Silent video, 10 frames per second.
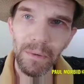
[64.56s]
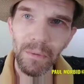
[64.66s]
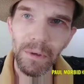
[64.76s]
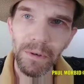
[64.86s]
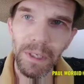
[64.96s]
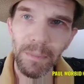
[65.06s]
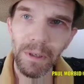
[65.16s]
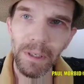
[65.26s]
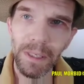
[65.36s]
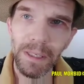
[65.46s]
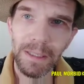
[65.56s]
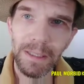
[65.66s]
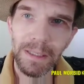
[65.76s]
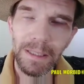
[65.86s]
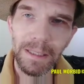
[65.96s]
We're typically
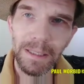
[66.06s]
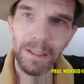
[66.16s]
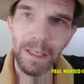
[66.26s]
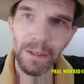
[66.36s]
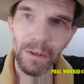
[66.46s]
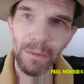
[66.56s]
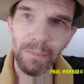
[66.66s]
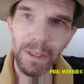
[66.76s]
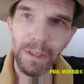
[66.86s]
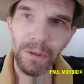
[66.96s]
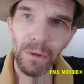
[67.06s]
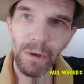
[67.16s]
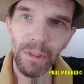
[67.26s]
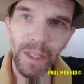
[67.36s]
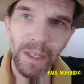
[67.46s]
not going to be into a
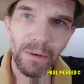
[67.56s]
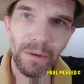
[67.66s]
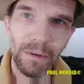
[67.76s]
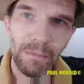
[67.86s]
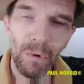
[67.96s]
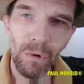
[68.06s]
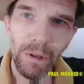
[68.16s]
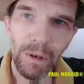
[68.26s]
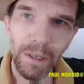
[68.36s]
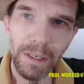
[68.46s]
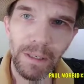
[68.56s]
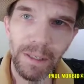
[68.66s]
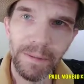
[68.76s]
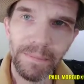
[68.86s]
theater, more than likely.